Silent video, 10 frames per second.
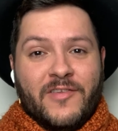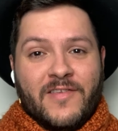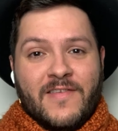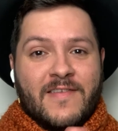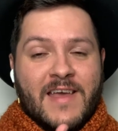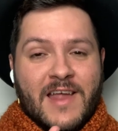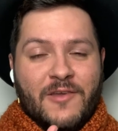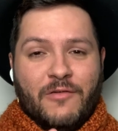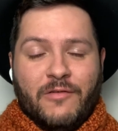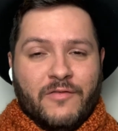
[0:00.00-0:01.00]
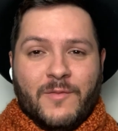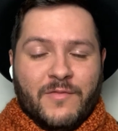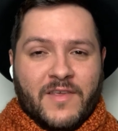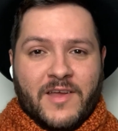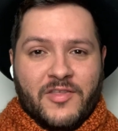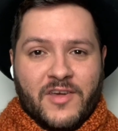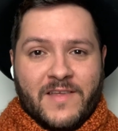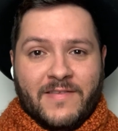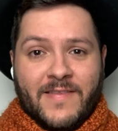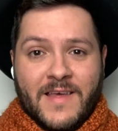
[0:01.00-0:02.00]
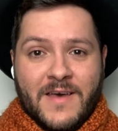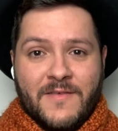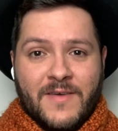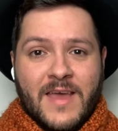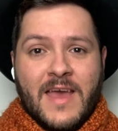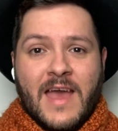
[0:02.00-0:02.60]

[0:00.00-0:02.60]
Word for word: This is Daniel from Second Chance Love,